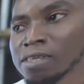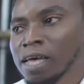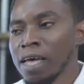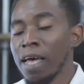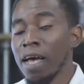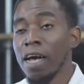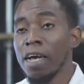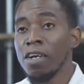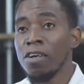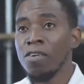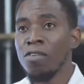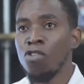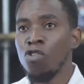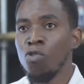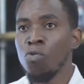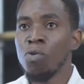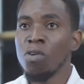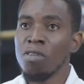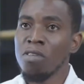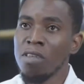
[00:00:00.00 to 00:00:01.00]
I hired
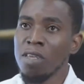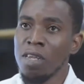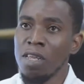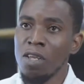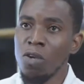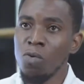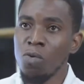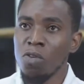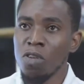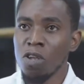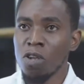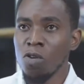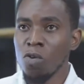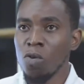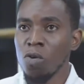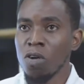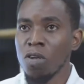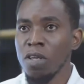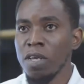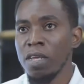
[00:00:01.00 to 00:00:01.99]
Junior Seeley, who's a
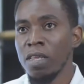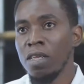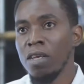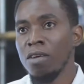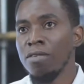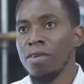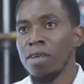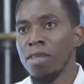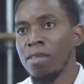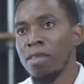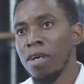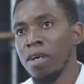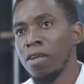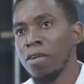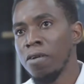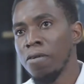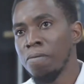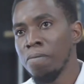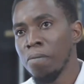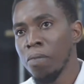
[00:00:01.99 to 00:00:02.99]
local interior
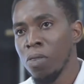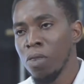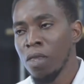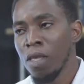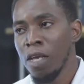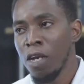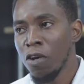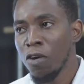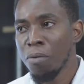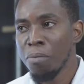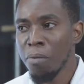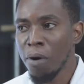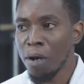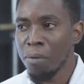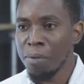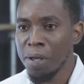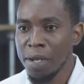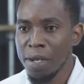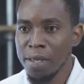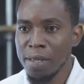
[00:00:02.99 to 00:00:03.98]
designer here in
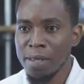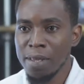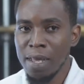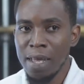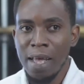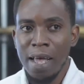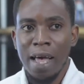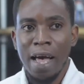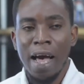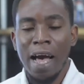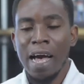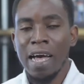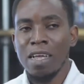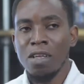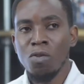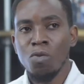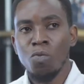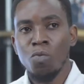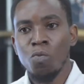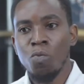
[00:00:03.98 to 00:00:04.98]
Barbados.
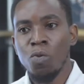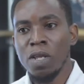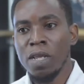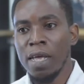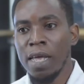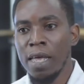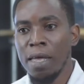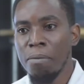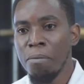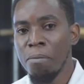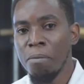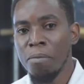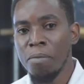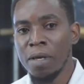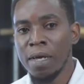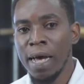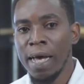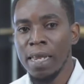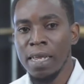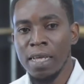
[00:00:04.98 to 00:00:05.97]
And with him
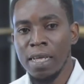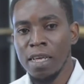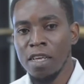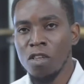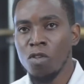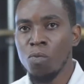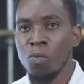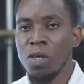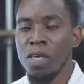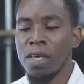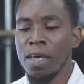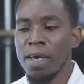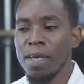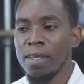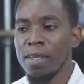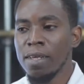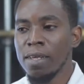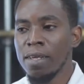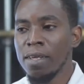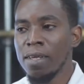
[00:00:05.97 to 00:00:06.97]
guiding us, we
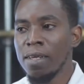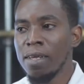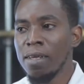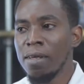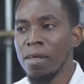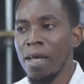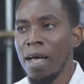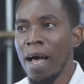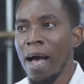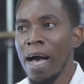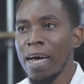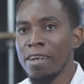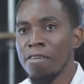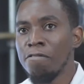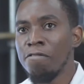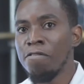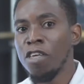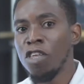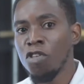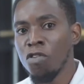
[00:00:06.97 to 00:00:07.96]
kind of had a
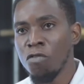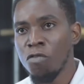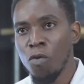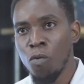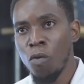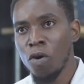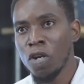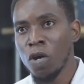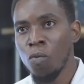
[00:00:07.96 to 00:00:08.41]
vision for what I